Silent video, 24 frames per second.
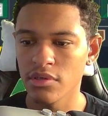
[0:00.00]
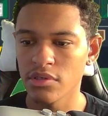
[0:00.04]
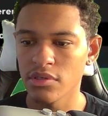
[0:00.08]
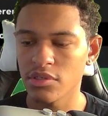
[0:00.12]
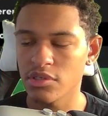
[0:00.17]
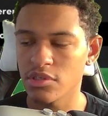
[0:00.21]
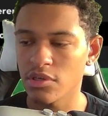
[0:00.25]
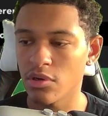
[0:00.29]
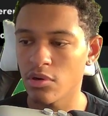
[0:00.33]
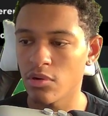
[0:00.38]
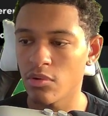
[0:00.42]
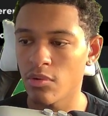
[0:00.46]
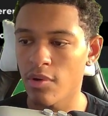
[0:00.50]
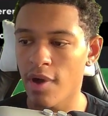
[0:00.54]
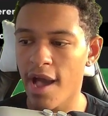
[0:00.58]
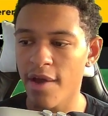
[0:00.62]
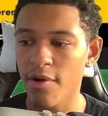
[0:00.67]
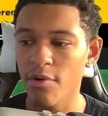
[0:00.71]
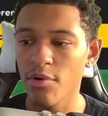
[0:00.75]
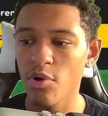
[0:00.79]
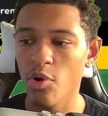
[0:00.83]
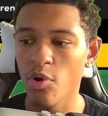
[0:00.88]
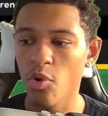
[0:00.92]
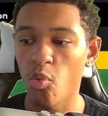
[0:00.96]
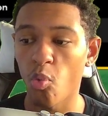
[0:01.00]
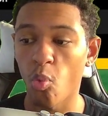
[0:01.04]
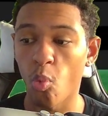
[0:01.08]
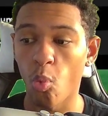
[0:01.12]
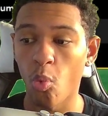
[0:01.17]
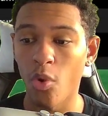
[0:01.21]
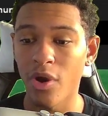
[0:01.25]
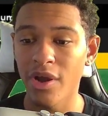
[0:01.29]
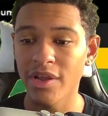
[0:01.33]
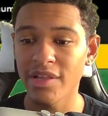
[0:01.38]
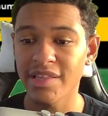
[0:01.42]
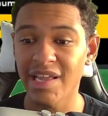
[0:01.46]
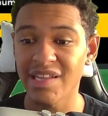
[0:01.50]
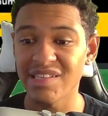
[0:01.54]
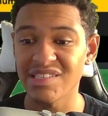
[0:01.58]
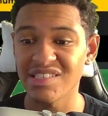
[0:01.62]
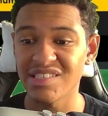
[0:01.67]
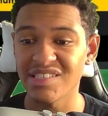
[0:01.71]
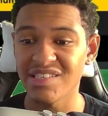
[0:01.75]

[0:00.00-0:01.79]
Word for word: So I don't know what that